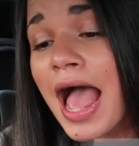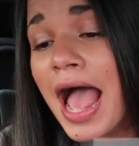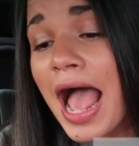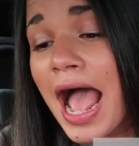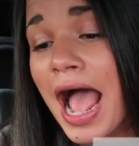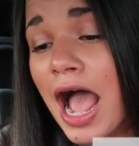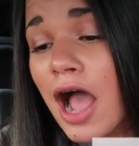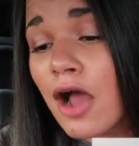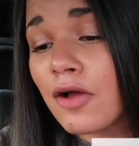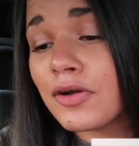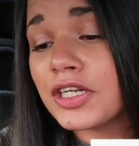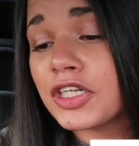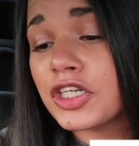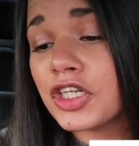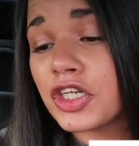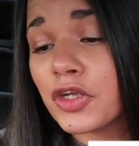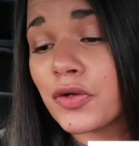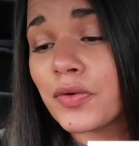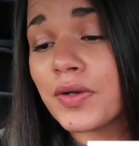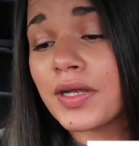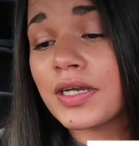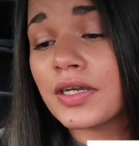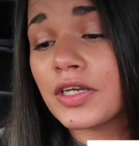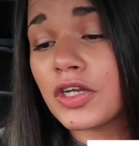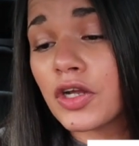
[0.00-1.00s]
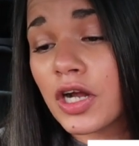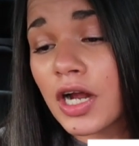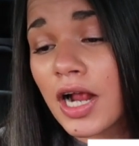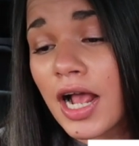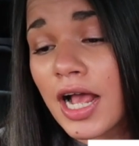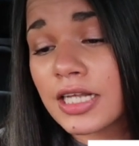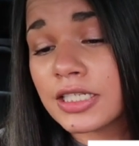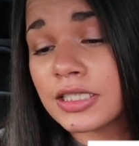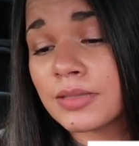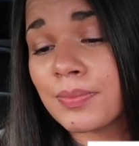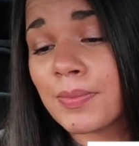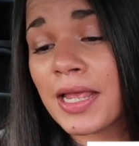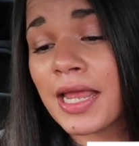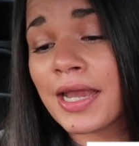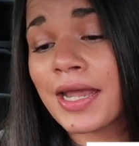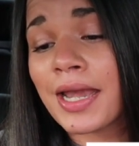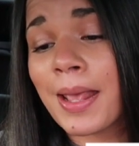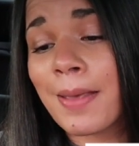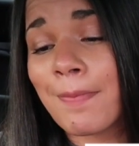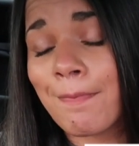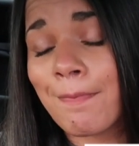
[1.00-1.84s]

How did you and your husband